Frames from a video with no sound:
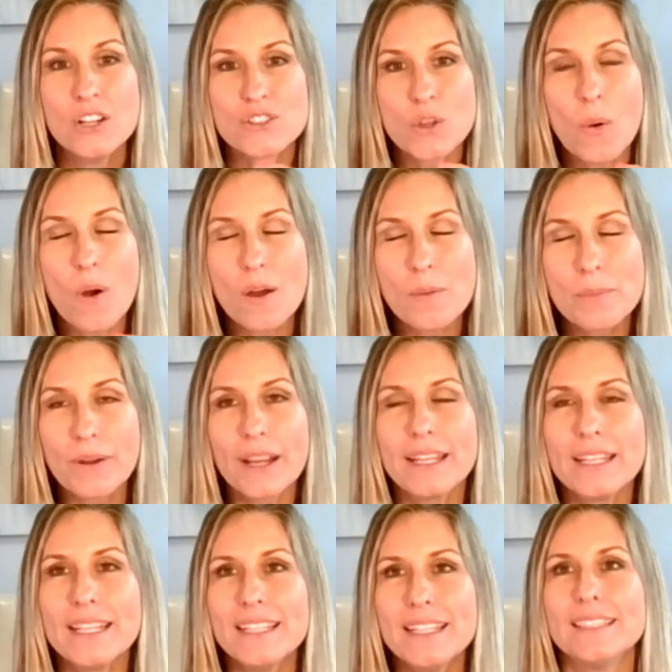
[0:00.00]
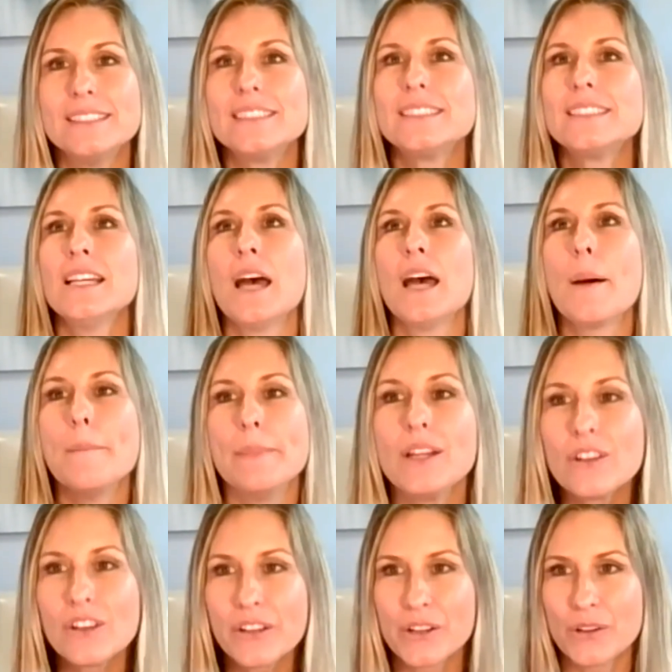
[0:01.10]
So our brain is a
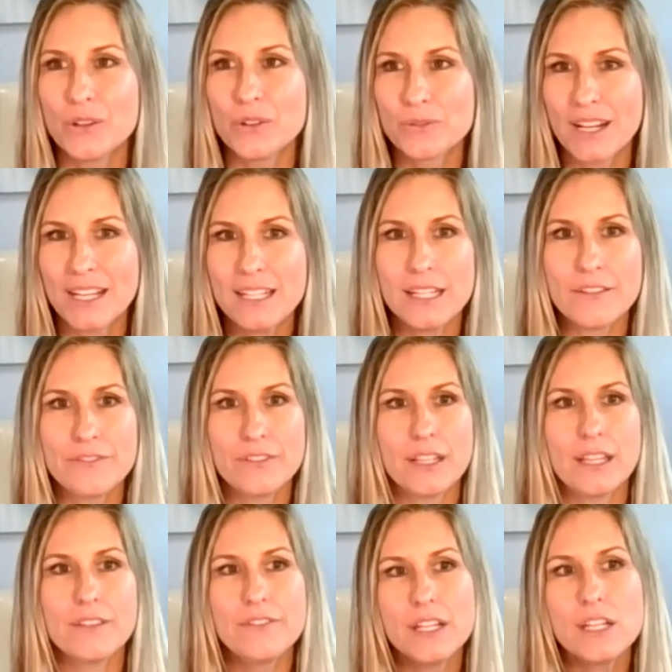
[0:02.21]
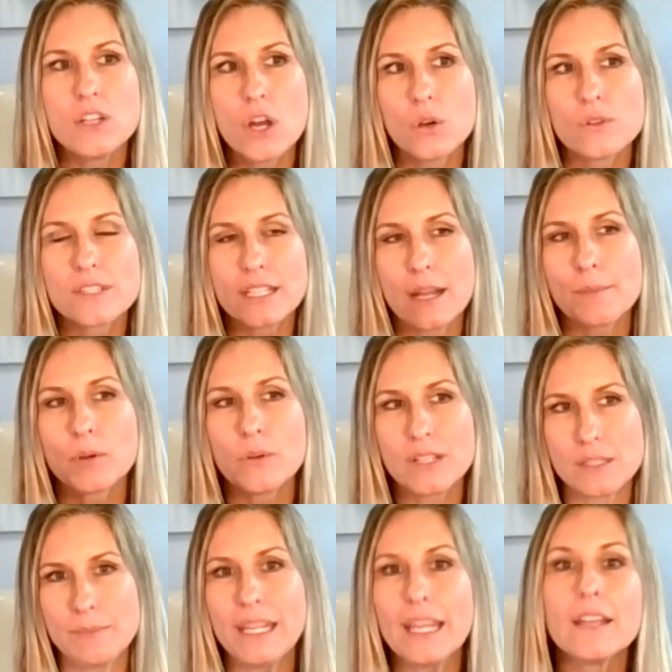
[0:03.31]
miracle, right? If it knows that I'm going
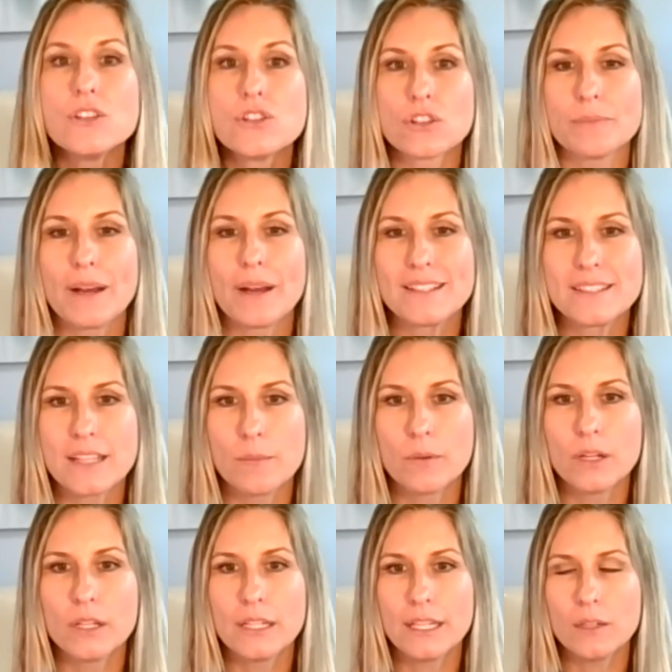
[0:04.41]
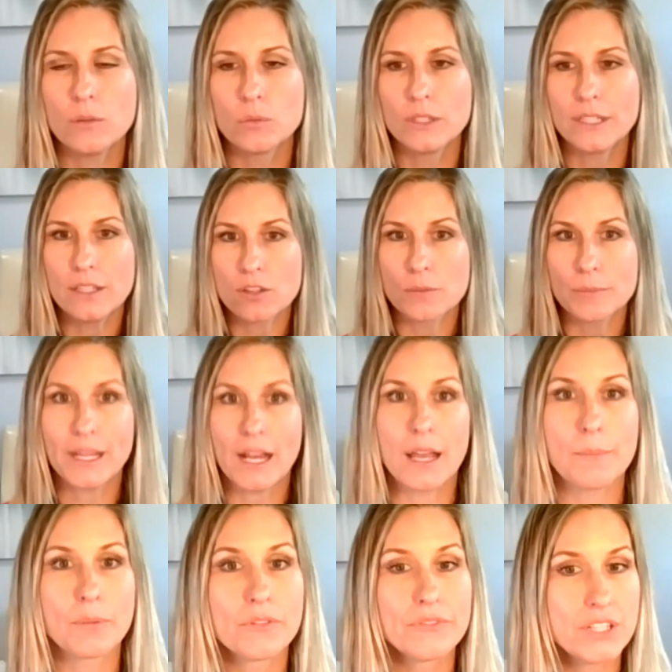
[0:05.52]
to be injured by someone, it will either be
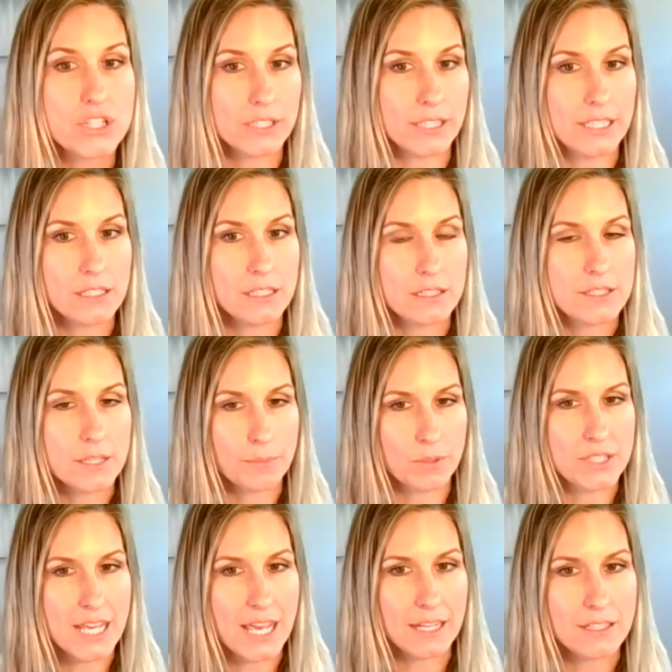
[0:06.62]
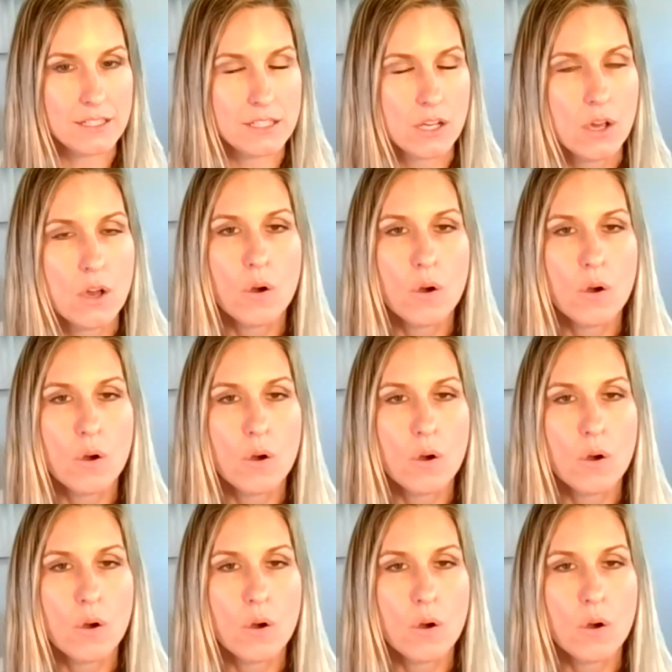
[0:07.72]
hypervigilant to protect,